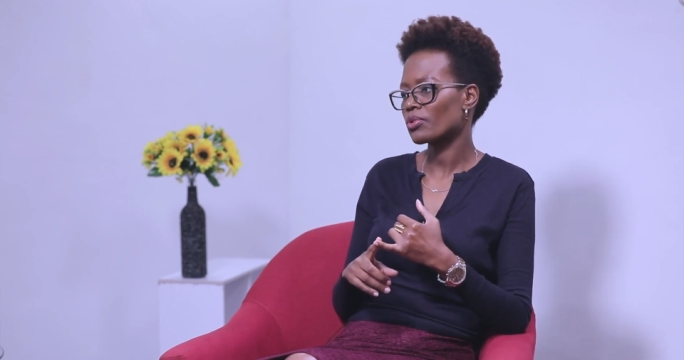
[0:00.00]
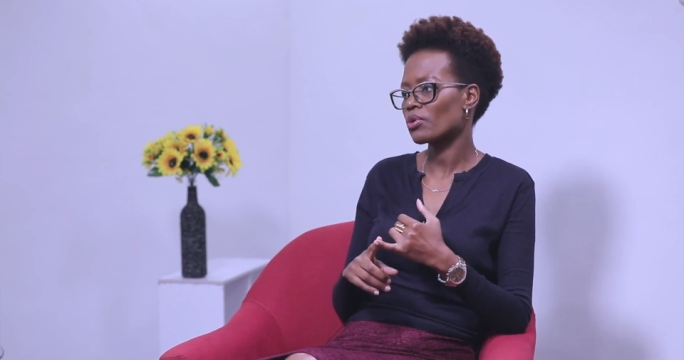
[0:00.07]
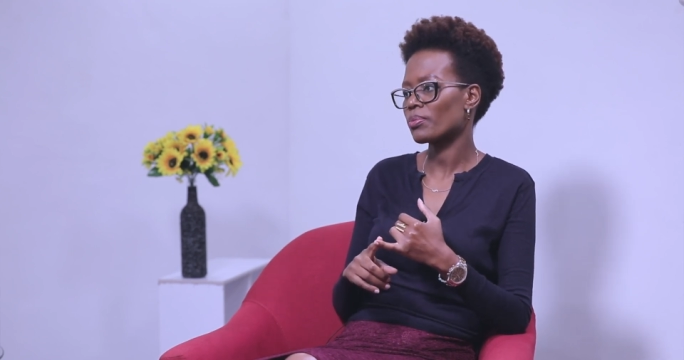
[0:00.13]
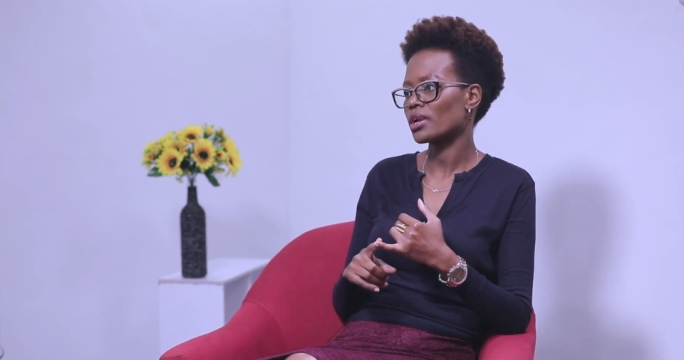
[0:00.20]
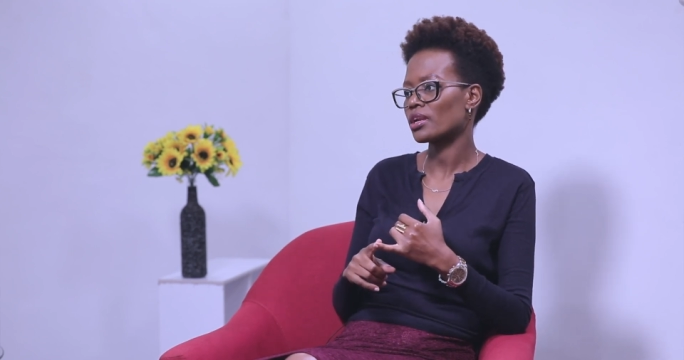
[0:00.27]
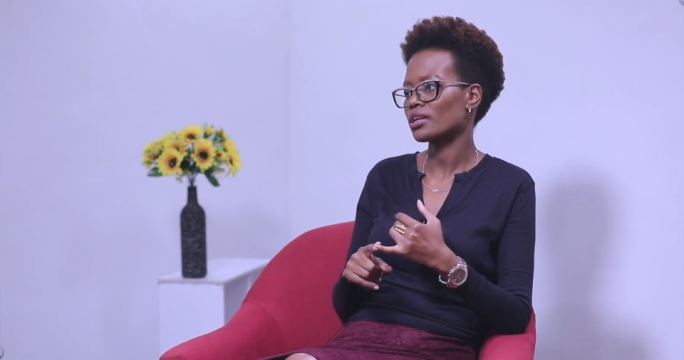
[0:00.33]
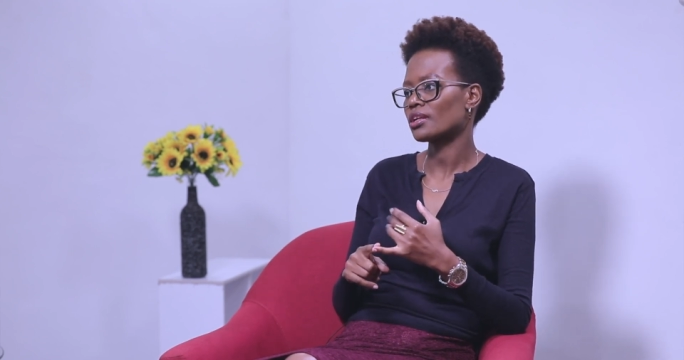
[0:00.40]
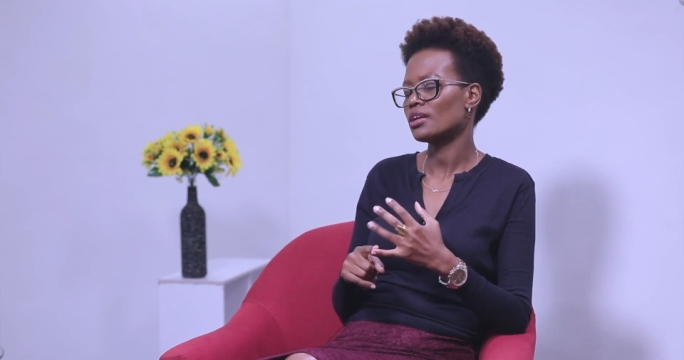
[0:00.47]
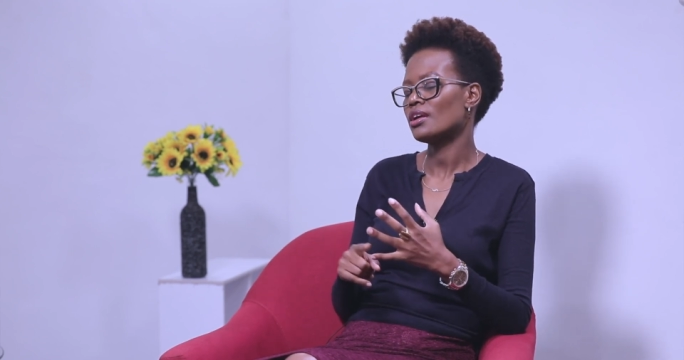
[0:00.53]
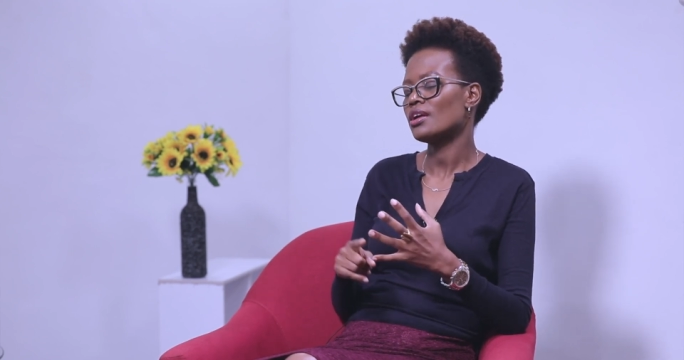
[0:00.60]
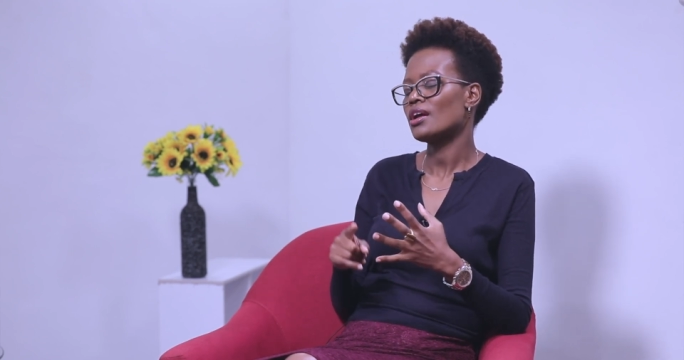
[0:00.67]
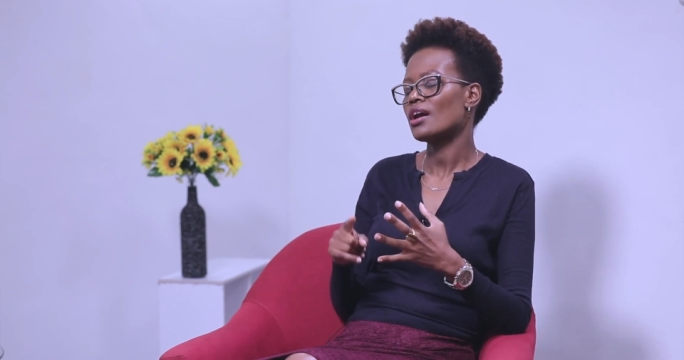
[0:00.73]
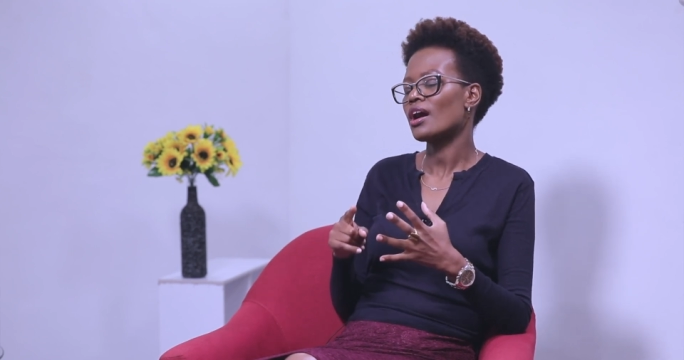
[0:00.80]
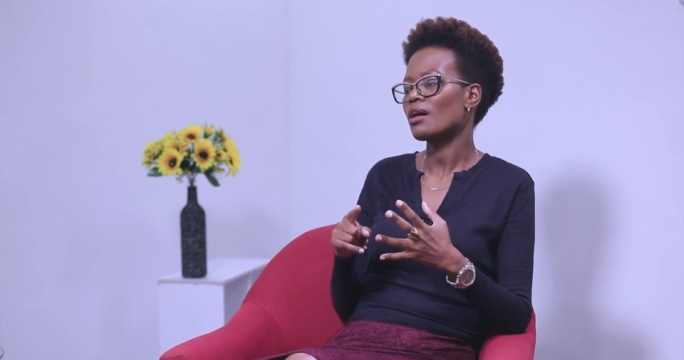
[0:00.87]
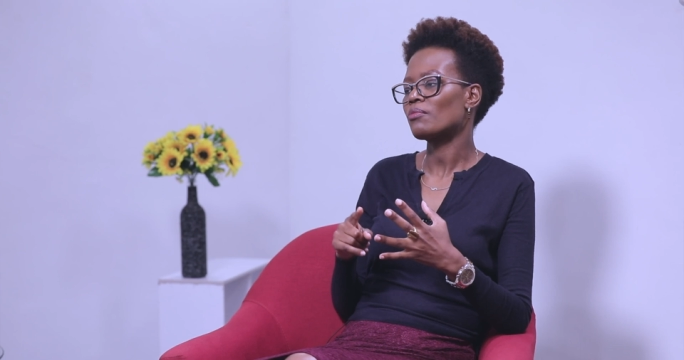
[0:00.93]
properly,
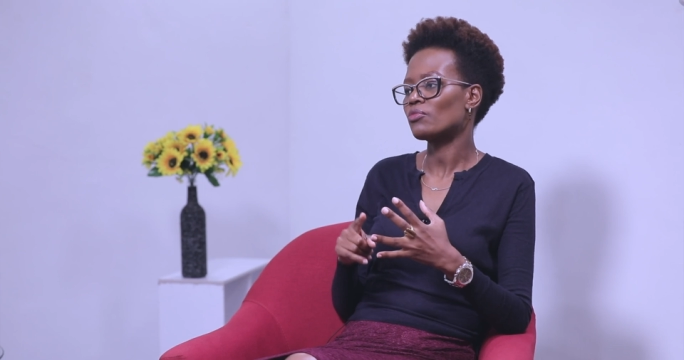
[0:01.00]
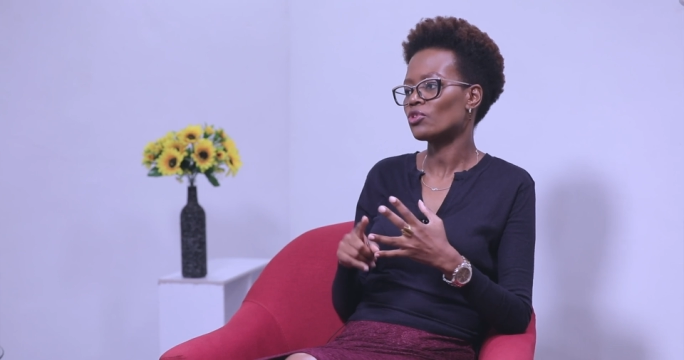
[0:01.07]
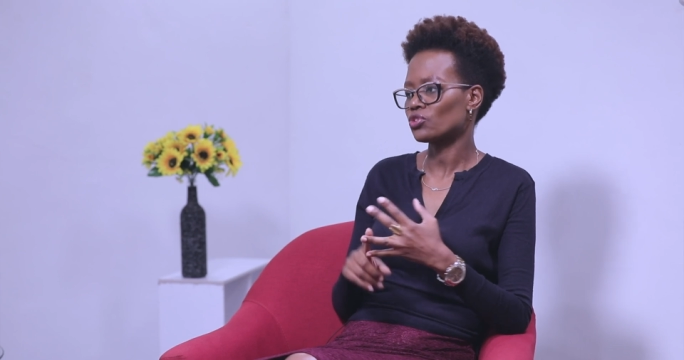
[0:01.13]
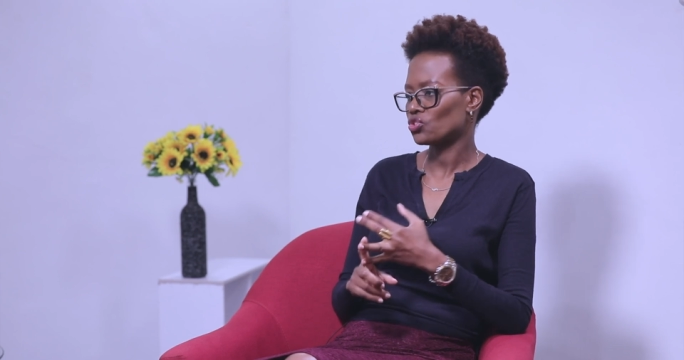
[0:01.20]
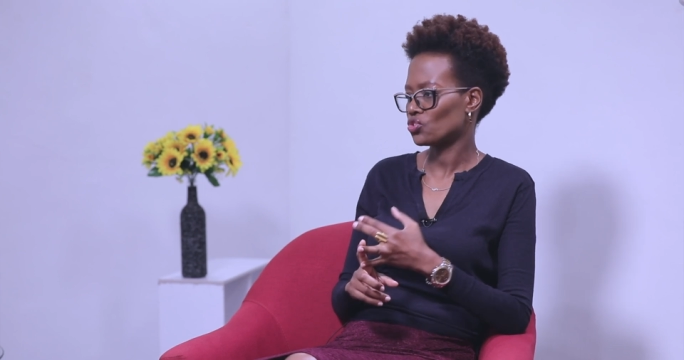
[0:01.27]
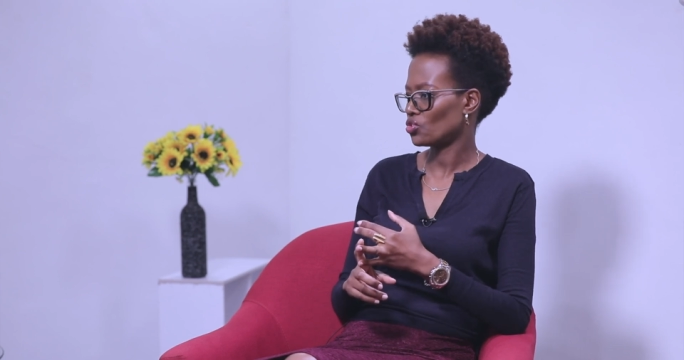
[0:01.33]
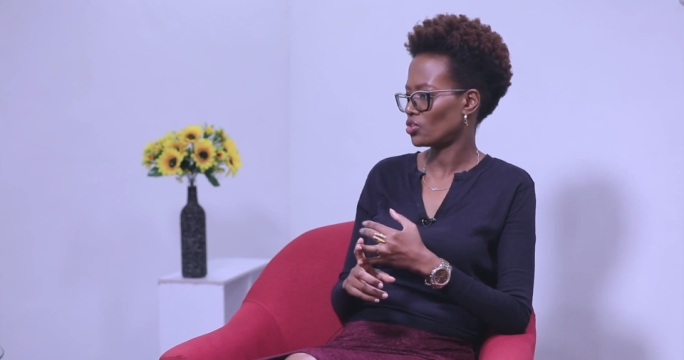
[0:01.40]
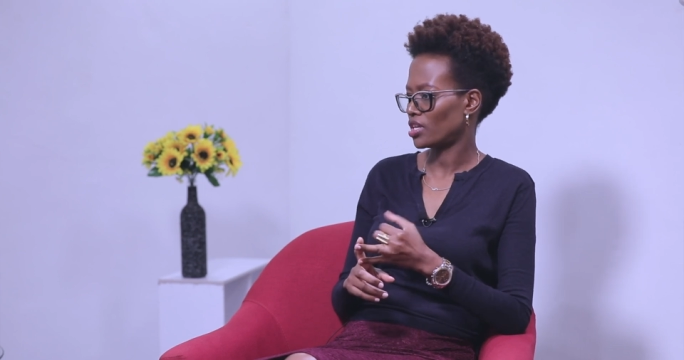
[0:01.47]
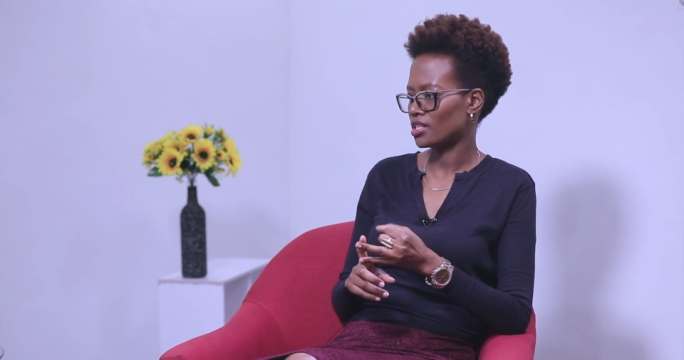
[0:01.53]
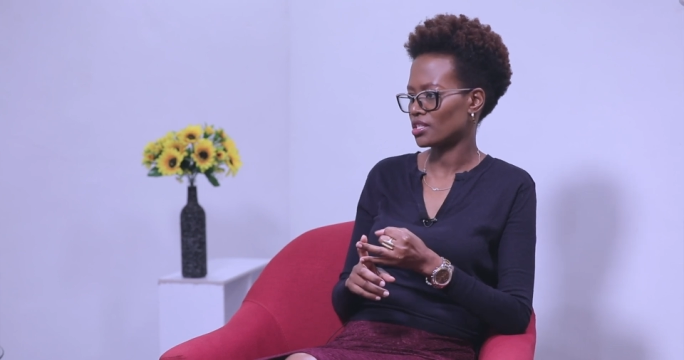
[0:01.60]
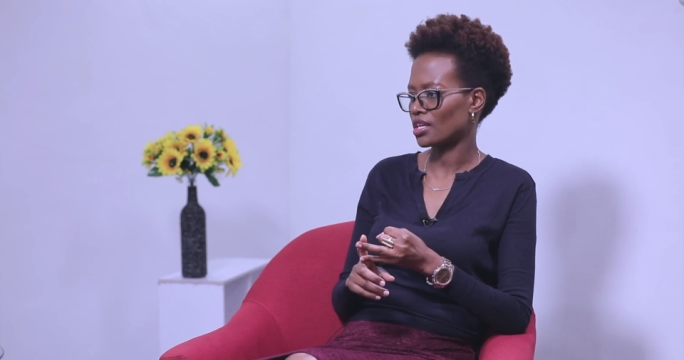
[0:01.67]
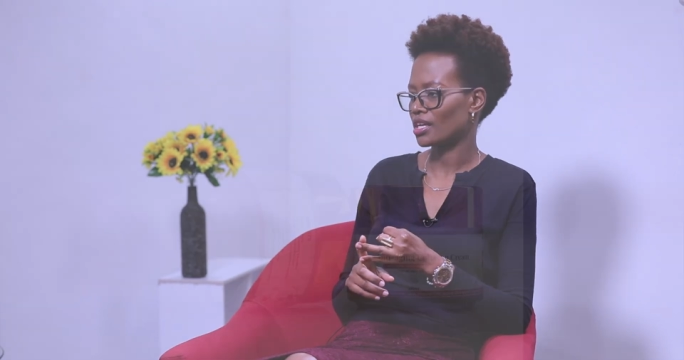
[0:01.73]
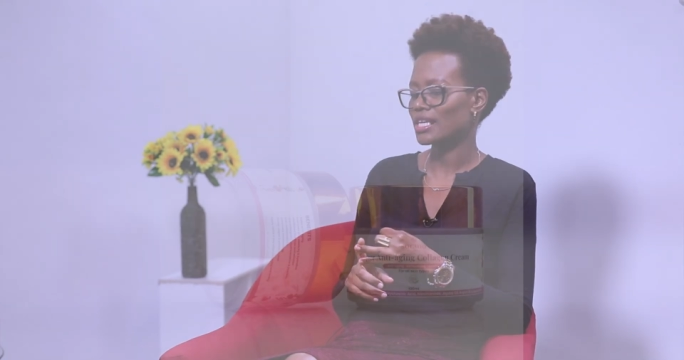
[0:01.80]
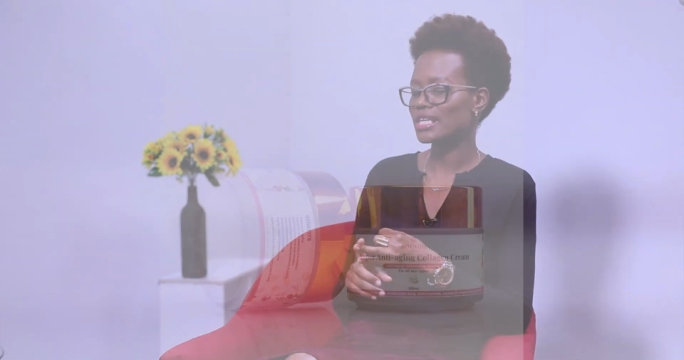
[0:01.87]
a moisturizer